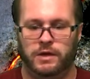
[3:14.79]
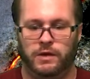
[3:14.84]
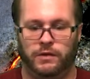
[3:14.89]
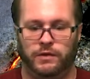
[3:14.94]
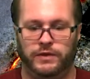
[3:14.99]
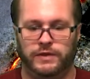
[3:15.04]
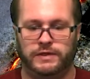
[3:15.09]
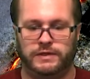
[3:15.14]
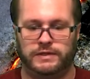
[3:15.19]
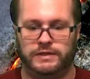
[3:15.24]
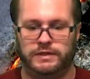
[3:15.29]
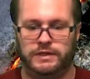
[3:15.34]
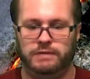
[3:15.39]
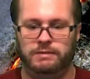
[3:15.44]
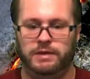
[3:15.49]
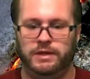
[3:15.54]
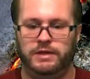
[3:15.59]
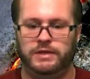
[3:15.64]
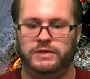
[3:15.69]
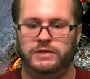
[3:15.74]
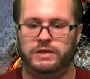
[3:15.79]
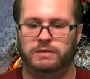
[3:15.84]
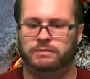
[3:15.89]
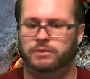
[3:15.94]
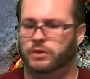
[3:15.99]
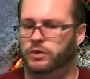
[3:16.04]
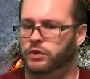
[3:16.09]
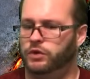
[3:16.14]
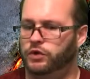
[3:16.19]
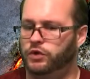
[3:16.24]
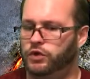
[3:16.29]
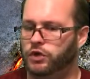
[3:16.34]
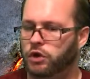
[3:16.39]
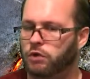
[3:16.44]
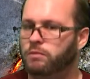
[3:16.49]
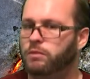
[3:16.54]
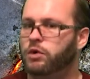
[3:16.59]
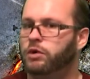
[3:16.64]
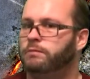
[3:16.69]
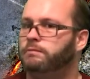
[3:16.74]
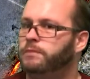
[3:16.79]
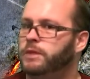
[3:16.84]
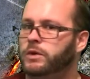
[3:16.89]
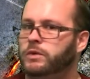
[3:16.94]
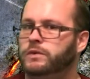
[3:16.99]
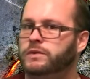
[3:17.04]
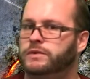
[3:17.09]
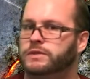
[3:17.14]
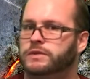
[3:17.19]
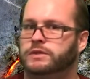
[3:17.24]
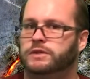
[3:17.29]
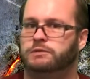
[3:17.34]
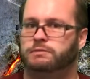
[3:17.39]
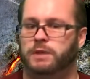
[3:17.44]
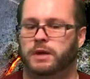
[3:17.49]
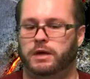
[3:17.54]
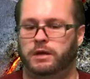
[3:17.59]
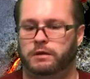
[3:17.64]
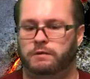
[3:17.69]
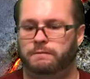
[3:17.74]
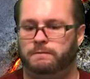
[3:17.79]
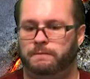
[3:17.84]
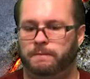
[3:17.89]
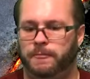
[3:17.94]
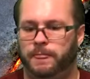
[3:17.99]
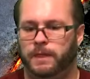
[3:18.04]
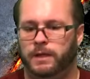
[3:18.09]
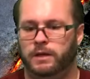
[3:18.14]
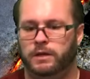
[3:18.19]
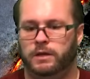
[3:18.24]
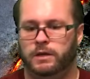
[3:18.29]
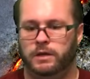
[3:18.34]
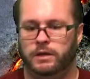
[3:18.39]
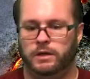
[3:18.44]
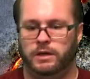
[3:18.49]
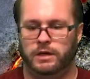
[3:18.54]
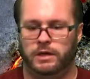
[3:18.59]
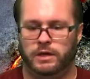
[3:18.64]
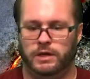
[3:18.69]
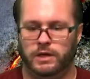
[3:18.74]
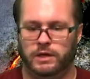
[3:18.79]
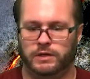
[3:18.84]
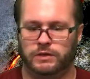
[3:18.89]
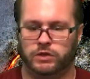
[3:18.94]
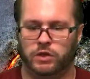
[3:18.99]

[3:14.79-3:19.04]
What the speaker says: this seemingly simple "no more mutants" spell, is